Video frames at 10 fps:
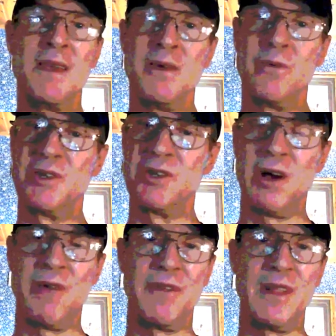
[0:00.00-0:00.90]
was an
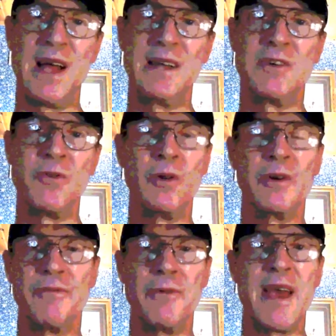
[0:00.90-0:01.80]
awful lot cooler.
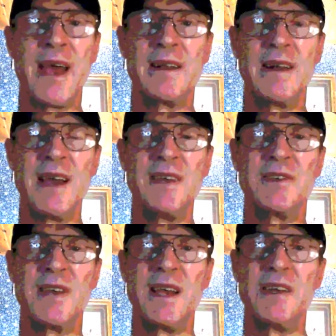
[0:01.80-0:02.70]
If we had an
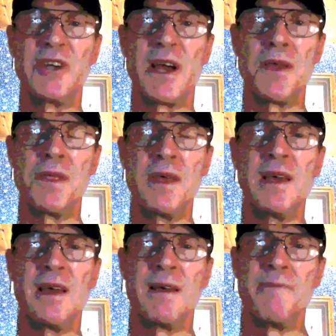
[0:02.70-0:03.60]
Ice Age, I
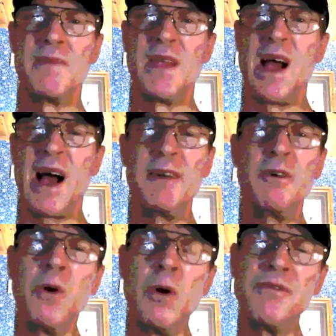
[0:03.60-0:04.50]
don't
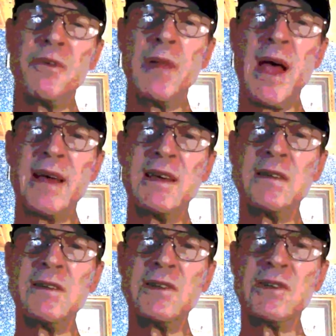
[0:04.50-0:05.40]
know if the Black
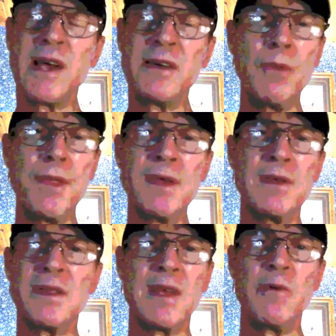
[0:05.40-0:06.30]
Hills, I don't think
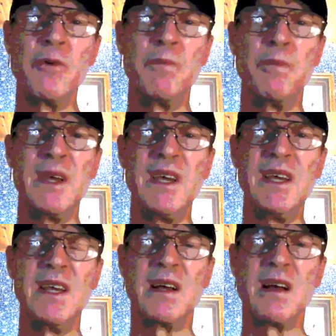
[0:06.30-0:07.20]
that they would
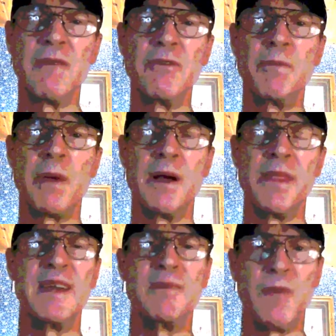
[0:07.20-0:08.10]
be covered by,
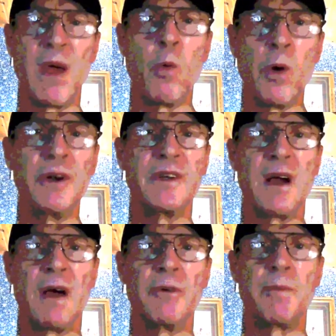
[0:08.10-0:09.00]
they weren't
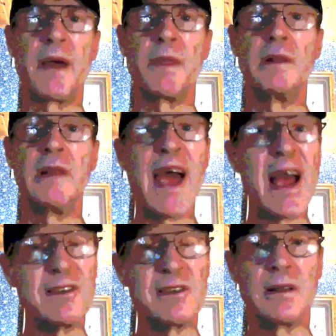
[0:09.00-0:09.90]
covered by the
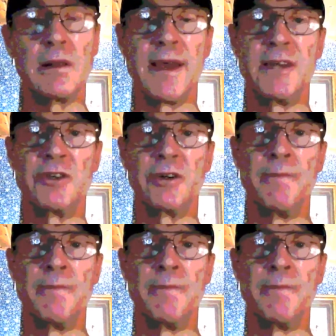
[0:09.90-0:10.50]
last glacier.